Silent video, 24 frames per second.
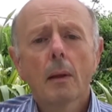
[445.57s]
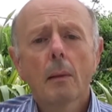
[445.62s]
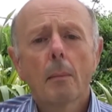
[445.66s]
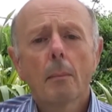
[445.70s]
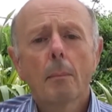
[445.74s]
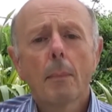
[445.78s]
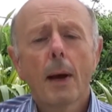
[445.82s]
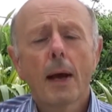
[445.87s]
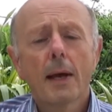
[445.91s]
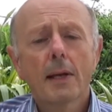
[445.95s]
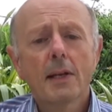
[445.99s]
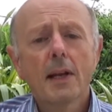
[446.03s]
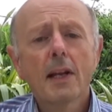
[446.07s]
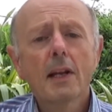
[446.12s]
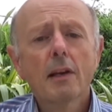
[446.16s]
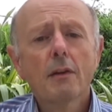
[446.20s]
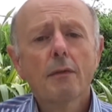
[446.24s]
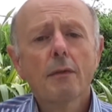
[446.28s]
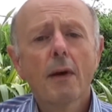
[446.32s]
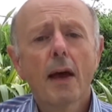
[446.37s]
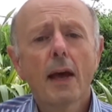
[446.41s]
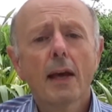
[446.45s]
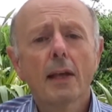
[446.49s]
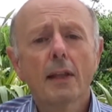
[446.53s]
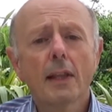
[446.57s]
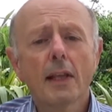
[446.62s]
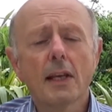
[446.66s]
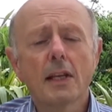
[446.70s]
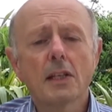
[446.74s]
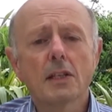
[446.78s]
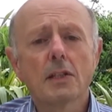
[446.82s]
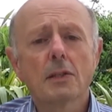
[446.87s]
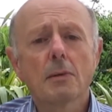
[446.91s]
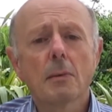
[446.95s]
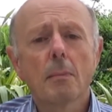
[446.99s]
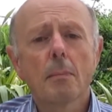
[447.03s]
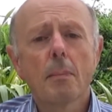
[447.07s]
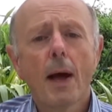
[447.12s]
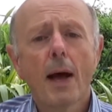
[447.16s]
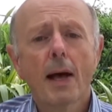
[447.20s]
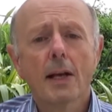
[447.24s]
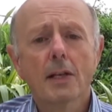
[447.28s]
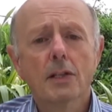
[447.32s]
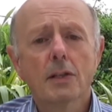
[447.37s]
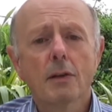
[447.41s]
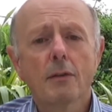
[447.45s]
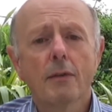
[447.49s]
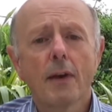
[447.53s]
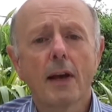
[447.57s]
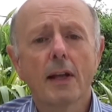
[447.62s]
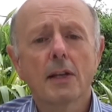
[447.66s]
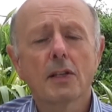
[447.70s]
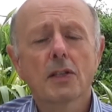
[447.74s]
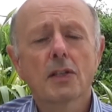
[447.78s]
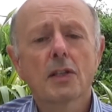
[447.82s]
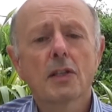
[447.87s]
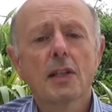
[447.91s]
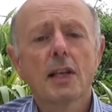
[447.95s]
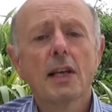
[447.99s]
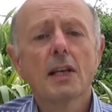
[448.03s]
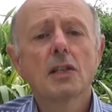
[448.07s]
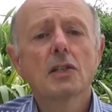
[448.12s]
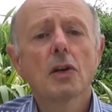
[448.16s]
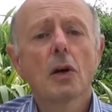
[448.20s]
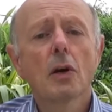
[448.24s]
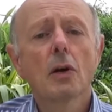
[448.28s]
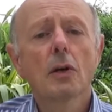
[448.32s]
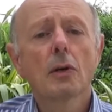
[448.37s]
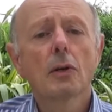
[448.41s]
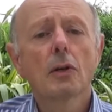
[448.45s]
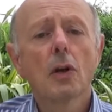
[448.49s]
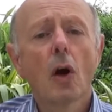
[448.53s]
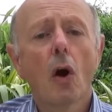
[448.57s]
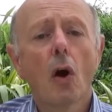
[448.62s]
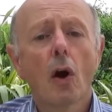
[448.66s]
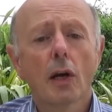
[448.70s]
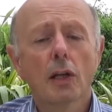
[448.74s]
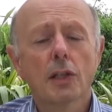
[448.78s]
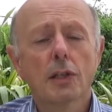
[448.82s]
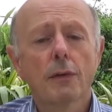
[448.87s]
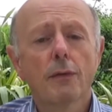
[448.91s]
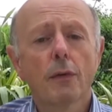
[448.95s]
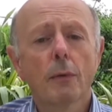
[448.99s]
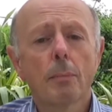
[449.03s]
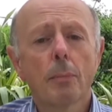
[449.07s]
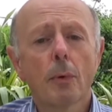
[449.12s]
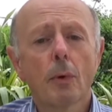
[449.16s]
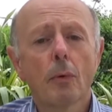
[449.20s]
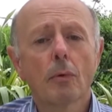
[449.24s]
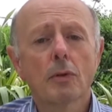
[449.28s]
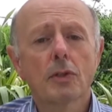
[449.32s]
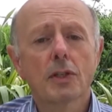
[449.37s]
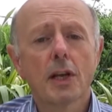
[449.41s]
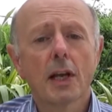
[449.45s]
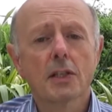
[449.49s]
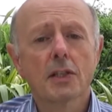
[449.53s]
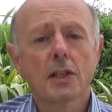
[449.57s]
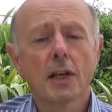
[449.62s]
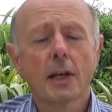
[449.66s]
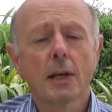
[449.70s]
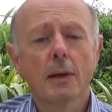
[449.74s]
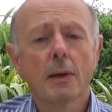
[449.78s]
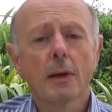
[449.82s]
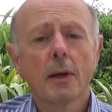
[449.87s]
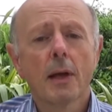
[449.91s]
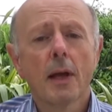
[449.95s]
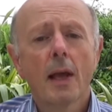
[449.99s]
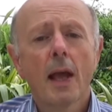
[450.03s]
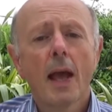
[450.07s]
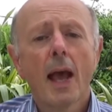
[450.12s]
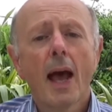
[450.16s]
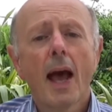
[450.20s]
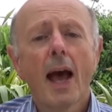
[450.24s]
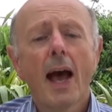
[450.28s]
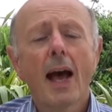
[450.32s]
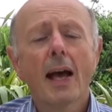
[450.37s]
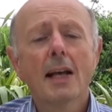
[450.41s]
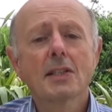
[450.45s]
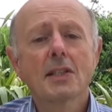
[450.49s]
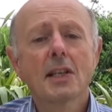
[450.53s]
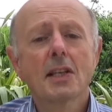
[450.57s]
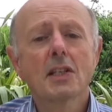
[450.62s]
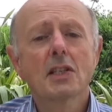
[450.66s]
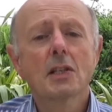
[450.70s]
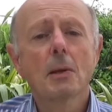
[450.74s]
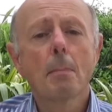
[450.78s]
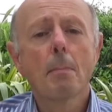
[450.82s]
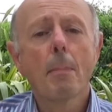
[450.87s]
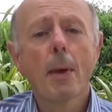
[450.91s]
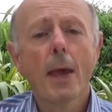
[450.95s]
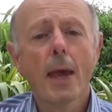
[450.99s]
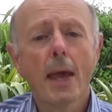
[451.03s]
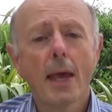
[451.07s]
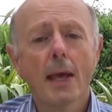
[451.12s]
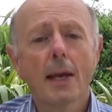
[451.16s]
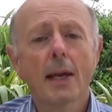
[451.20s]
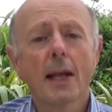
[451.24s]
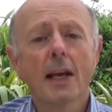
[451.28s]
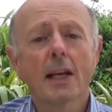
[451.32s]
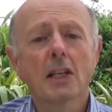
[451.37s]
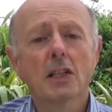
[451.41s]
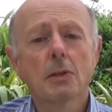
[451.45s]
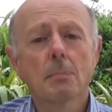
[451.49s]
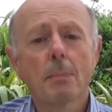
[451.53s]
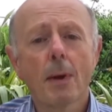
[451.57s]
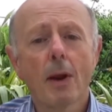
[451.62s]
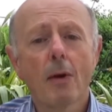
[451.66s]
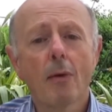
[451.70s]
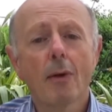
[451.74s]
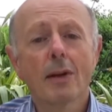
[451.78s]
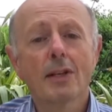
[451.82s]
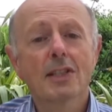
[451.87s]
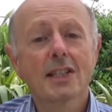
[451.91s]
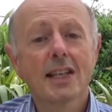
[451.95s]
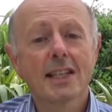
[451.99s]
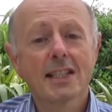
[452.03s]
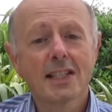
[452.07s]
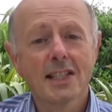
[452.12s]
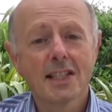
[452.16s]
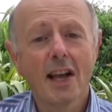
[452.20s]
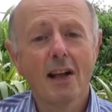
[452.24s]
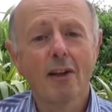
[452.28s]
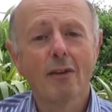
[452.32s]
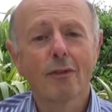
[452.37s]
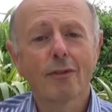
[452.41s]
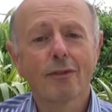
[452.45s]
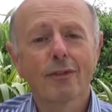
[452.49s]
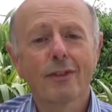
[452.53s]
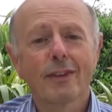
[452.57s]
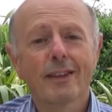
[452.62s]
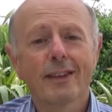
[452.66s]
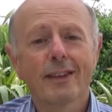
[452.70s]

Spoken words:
By identifying these past events, these are targets for processing, as is the pain experience itself.